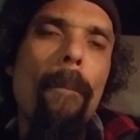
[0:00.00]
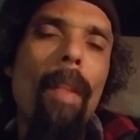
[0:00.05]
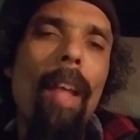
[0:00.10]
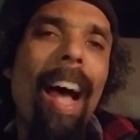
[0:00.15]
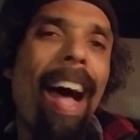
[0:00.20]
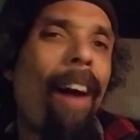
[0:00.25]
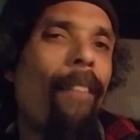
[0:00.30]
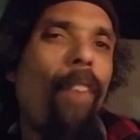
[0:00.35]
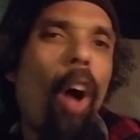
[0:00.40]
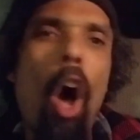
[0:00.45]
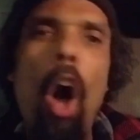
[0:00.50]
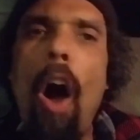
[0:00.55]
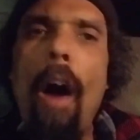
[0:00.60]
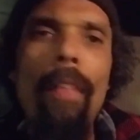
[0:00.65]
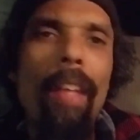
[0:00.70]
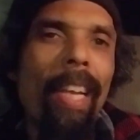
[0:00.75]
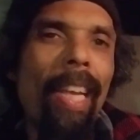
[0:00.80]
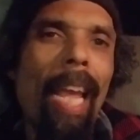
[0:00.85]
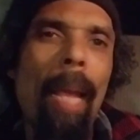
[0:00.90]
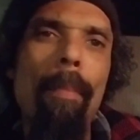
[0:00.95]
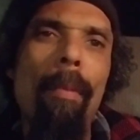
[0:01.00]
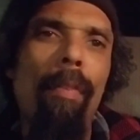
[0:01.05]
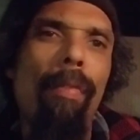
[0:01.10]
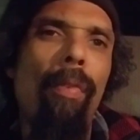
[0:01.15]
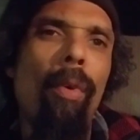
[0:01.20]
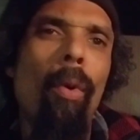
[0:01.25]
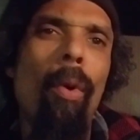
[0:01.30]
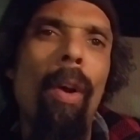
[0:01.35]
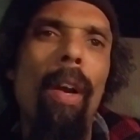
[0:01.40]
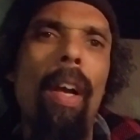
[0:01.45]
of all that came
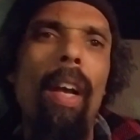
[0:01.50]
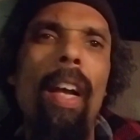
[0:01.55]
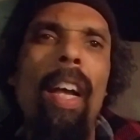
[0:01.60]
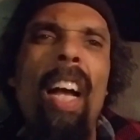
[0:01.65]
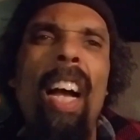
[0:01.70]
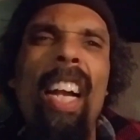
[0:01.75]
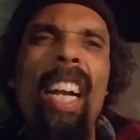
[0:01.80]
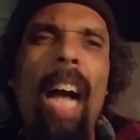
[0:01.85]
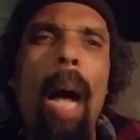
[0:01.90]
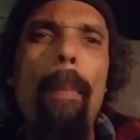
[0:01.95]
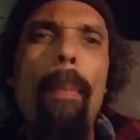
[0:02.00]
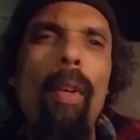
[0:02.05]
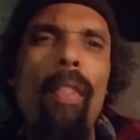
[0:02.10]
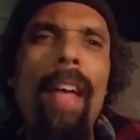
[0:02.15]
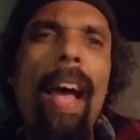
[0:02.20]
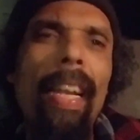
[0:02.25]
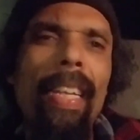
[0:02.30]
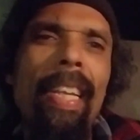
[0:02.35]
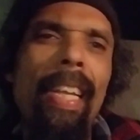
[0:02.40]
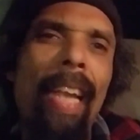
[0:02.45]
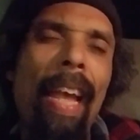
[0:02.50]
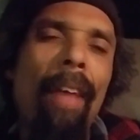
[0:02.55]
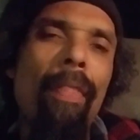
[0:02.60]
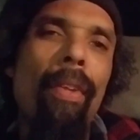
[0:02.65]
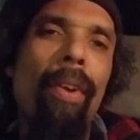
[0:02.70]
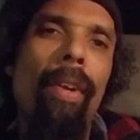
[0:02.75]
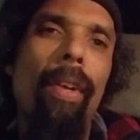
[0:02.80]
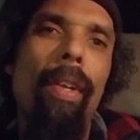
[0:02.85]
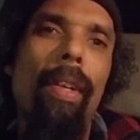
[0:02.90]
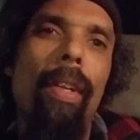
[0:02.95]
before, couple that
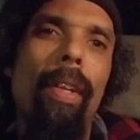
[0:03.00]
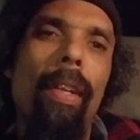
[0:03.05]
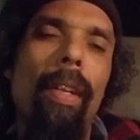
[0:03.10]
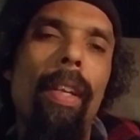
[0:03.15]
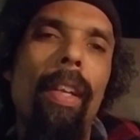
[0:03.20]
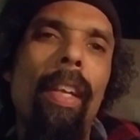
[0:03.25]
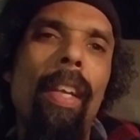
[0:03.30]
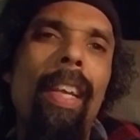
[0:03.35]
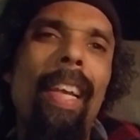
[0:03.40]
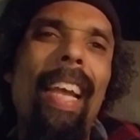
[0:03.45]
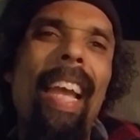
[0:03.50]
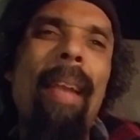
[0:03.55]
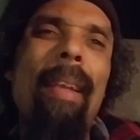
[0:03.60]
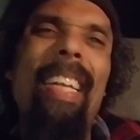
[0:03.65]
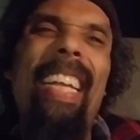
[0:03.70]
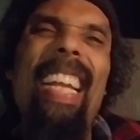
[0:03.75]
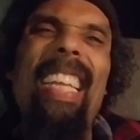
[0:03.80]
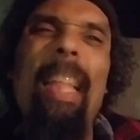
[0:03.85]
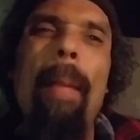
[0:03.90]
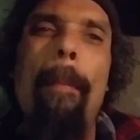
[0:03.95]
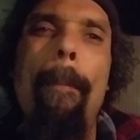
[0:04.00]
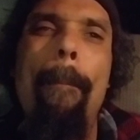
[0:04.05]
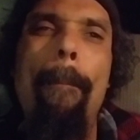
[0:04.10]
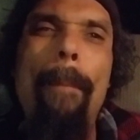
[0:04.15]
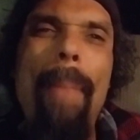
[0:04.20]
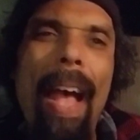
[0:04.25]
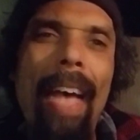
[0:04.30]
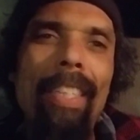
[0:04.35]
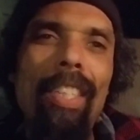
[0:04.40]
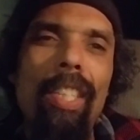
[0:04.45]
together, and get the
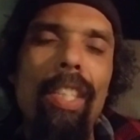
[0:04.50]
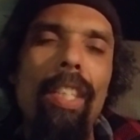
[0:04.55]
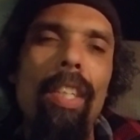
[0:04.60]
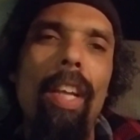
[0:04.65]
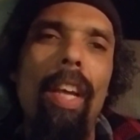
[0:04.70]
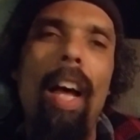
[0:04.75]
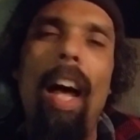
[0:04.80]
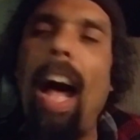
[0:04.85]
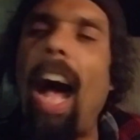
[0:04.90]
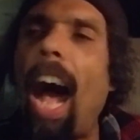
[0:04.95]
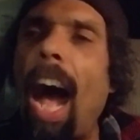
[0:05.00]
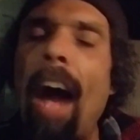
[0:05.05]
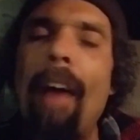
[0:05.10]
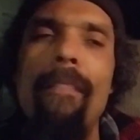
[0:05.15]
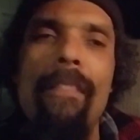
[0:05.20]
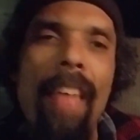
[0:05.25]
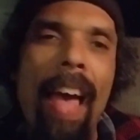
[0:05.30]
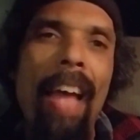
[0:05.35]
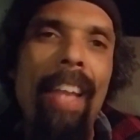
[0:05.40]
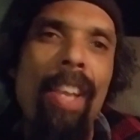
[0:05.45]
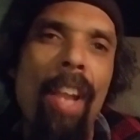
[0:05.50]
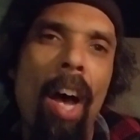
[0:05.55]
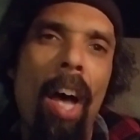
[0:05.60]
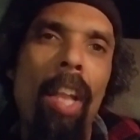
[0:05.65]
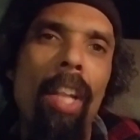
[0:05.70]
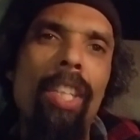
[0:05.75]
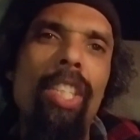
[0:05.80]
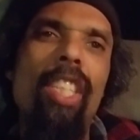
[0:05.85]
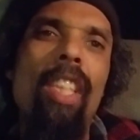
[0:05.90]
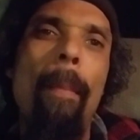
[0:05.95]
best of that
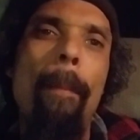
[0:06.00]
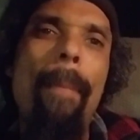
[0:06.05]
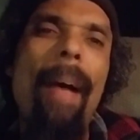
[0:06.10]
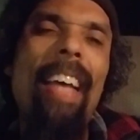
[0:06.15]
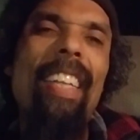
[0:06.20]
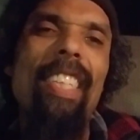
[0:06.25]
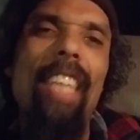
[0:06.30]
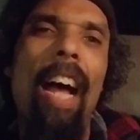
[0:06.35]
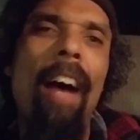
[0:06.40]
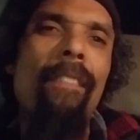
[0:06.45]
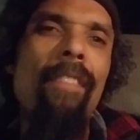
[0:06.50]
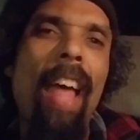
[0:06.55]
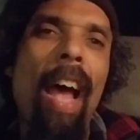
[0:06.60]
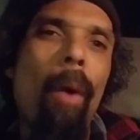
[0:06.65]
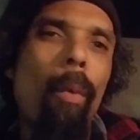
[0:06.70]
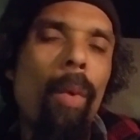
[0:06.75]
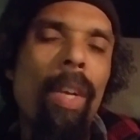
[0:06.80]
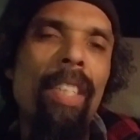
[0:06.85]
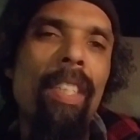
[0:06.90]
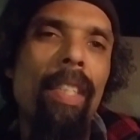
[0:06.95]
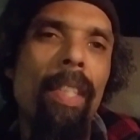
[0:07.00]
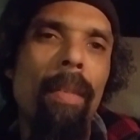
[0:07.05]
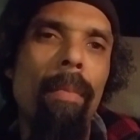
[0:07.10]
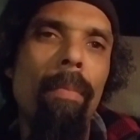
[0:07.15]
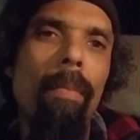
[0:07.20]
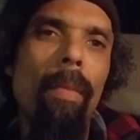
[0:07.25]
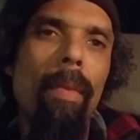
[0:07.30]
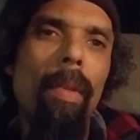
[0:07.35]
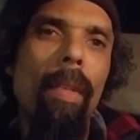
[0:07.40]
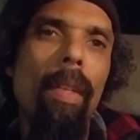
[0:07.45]
knowledge, the best of that wisdom,
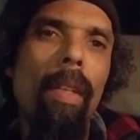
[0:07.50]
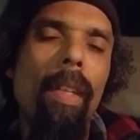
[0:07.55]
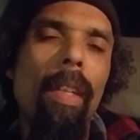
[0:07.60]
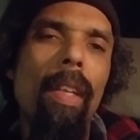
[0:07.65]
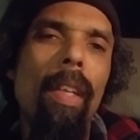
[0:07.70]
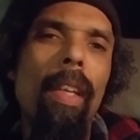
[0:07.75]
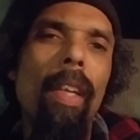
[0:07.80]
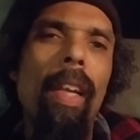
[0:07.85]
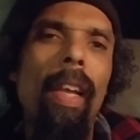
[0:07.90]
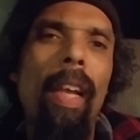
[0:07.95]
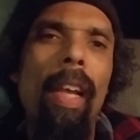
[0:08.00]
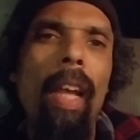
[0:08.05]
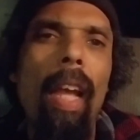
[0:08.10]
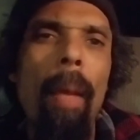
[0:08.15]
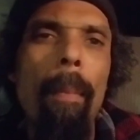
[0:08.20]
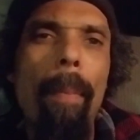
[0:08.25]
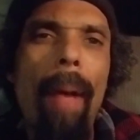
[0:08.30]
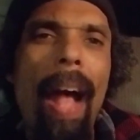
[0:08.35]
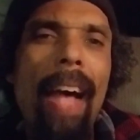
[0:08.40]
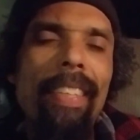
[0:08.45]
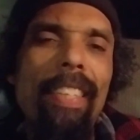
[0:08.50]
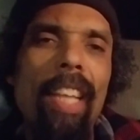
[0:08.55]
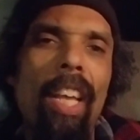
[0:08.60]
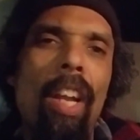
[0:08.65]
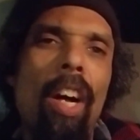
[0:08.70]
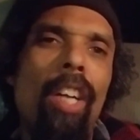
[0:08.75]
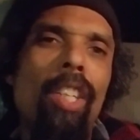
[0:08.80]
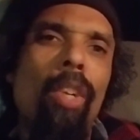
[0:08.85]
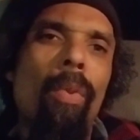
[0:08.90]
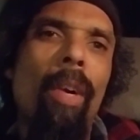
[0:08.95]
and pass that
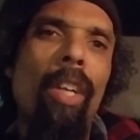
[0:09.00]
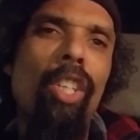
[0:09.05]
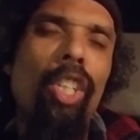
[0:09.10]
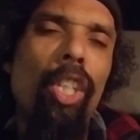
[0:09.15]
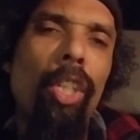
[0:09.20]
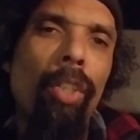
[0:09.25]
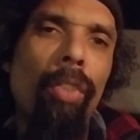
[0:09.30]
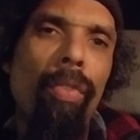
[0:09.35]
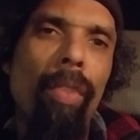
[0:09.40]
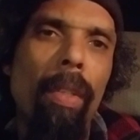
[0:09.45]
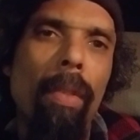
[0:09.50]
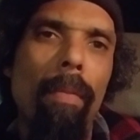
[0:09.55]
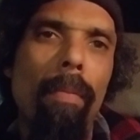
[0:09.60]
on to our children.